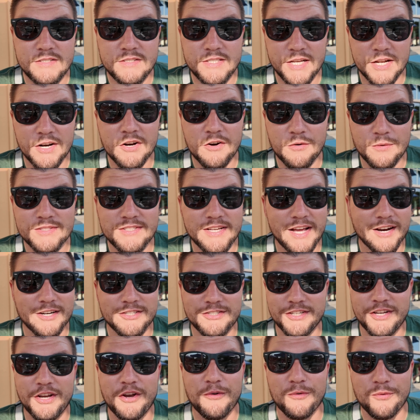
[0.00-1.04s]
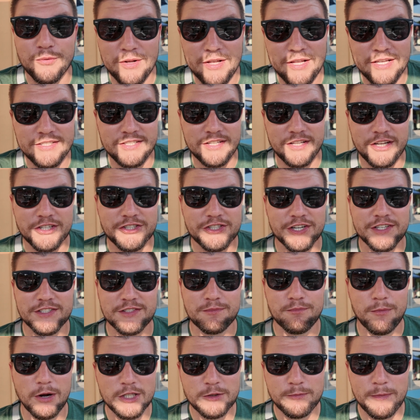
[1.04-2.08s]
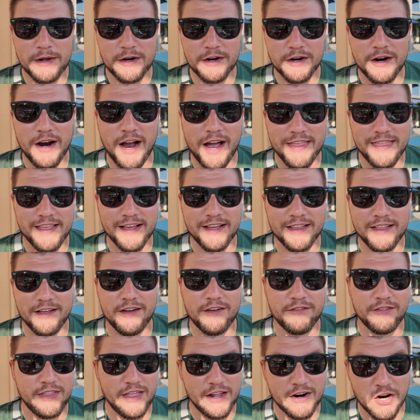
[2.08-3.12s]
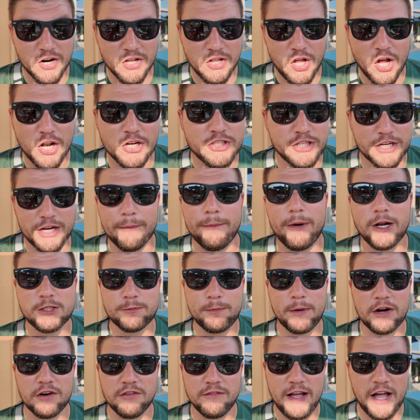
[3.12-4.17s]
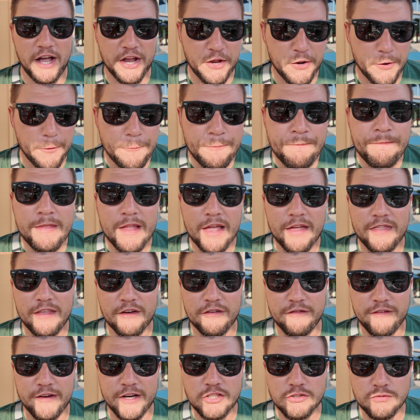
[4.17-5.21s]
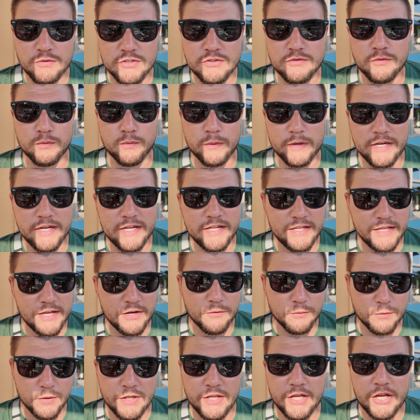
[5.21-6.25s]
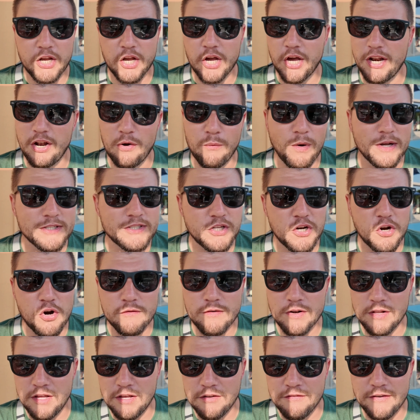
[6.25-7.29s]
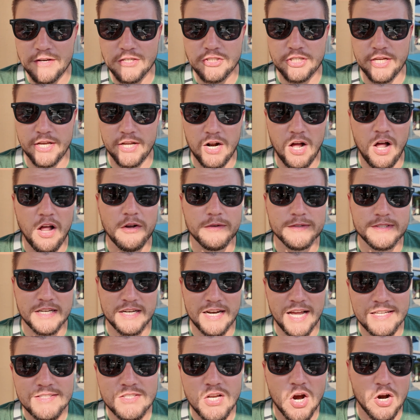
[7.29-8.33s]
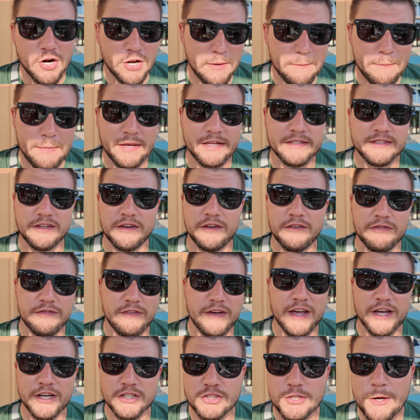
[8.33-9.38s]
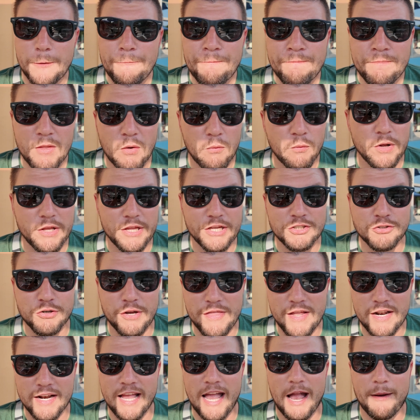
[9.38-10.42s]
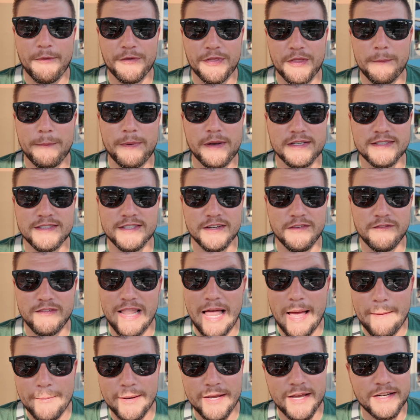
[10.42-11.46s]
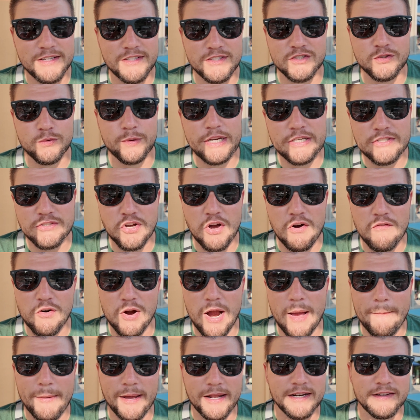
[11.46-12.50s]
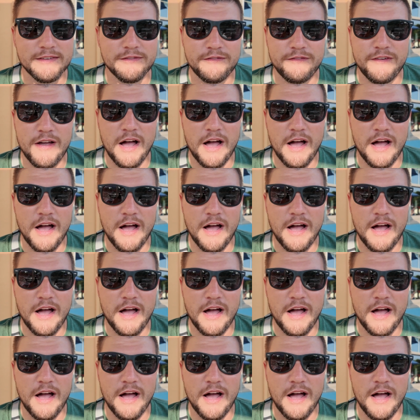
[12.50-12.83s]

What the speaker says: Dinner was actually really delicious. Much better, I think, than our lunch, like a much better value. The fish was really, really good. It wasn't overly fishy at all. It was a nice hearty piece of fish. Really enjoyed that it came with a piece of lemon to squeeze over it, made it